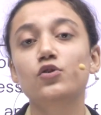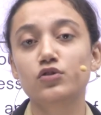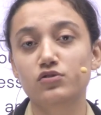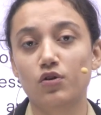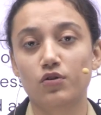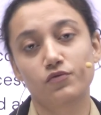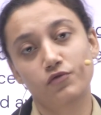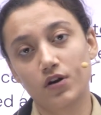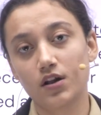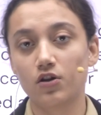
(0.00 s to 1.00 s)
goes on
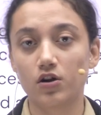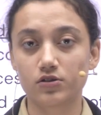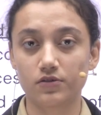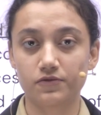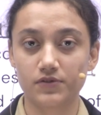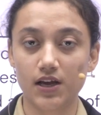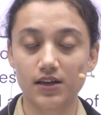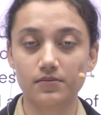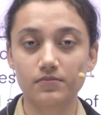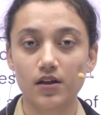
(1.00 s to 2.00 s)
for a lot of
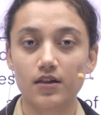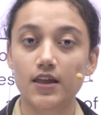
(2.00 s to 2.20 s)
time,